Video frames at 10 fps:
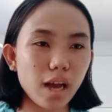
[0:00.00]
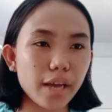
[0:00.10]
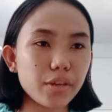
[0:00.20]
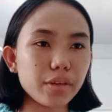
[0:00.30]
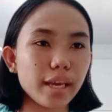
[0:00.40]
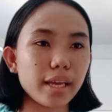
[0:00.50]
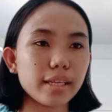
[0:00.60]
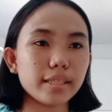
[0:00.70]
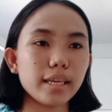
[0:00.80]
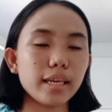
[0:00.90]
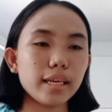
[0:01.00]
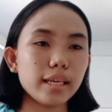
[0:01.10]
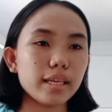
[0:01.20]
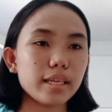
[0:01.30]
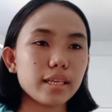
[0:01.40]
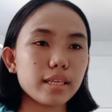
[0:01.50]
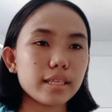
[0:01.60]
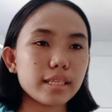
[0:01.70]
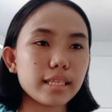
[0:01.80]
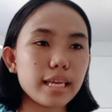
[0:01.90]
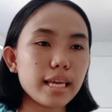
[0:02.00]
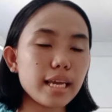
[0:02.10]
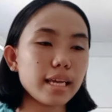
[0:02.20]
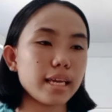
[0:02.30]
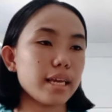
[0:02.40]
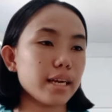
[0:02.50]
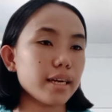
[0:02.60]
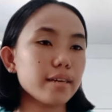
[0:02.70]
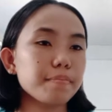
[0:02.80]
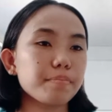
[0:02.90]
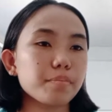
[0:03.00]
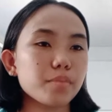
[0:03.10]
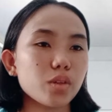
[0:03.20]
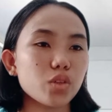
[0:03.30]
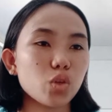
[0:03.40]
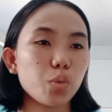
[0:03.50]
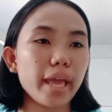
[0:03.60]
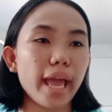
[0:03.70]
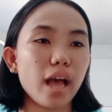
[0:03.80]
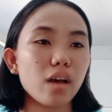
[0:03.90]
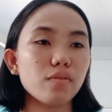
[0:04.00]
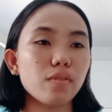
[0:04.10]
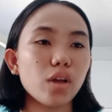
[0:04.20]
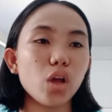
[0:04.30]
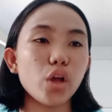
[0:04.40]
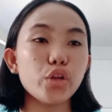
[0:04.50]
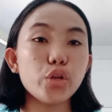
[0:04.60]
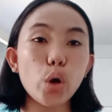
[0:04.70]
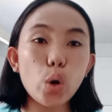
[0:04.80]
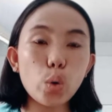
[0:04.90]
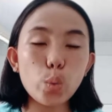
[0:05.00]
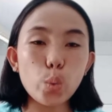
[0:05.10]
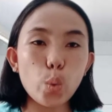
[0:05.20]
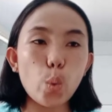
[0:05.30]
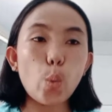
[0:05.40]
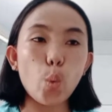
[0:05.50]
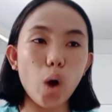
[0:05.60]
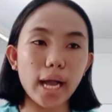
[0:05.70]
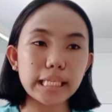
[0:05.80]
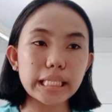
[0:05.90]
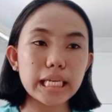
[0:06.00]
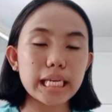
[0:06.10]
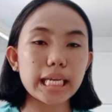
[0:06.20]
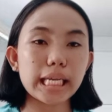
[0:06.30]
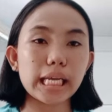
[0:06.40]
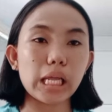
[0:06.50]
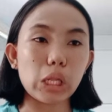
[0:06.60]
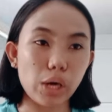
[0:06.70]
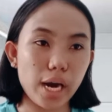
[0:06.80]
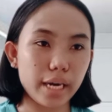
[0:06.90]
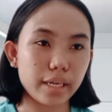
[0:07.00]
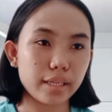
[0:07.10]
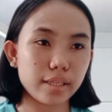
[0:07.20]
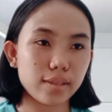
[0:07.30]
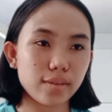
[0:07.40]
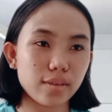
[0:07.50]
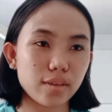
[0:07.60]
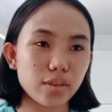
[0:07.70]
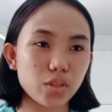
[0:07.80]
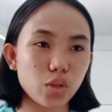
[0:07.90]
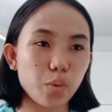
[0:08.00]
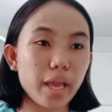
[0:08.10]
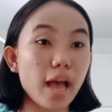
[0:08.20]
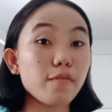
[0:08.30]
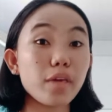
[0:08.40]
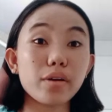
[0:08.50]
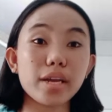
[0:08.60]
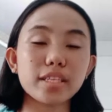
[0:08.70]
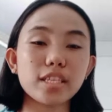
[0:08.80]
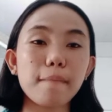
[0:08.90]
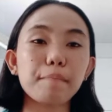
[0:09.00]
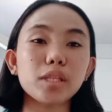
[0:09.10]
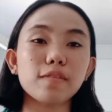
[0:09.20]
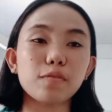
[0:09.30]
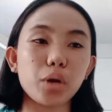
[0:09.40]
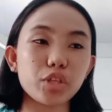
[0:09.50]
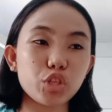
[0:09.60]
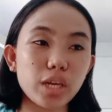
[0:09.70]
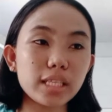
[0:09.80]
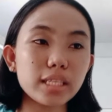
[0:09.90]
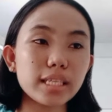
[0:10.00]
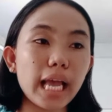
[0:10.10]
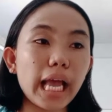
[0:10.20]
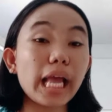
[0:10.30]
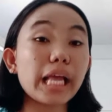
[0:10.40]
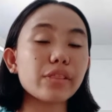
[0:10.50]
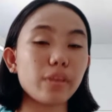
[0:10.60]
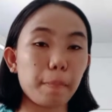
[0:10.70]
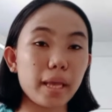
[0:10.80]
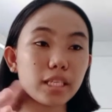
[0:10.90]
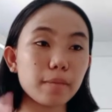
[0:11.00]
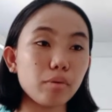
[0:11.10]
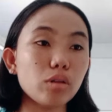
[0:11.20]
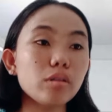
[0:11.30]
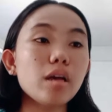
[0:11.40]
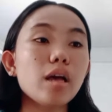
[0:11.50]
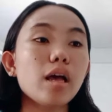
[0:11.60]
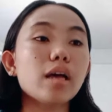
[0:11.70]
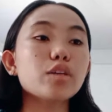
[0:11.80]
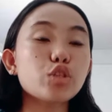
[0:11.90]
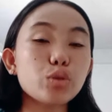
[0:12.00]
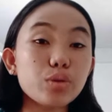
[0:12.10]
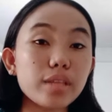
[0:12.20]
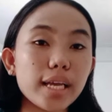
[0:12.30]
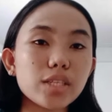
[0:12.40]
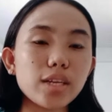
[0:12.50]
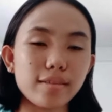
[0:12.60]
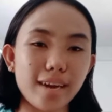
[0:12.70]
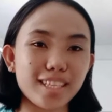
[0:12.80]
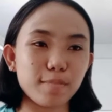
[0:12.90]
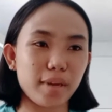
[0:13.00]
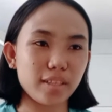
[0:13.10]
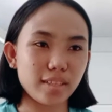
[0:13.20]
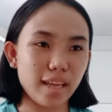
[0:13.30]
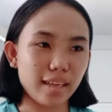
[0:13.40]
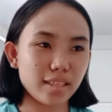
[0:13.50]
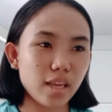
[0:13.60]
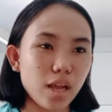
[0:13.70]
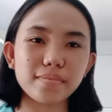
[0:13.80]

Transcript: You can see here. So we have know, want, learn. So we have here example of questions and the possible students' responses.